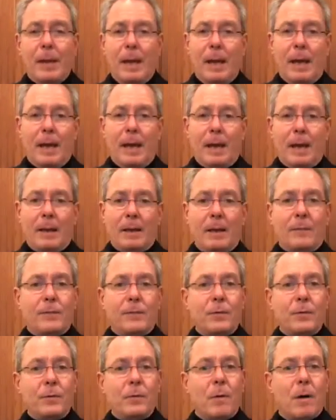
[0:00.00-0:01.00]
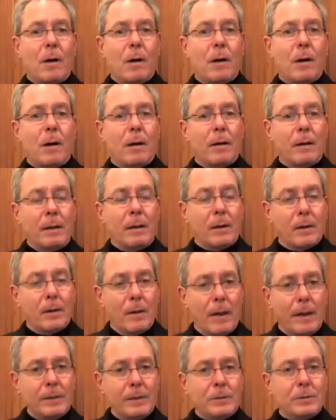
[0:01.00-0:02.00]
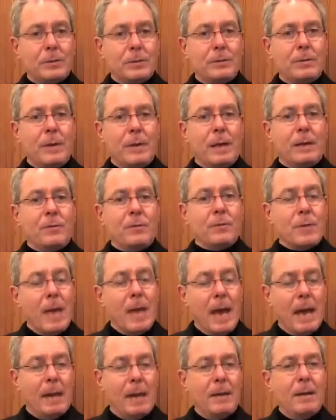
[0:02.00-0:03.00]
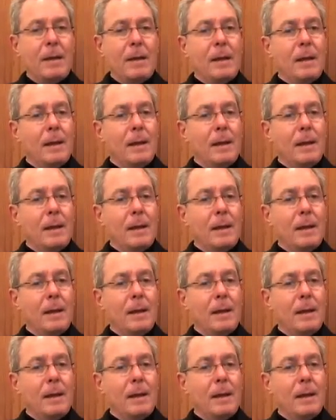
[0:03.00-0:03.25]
And if you are inclined to, and you can,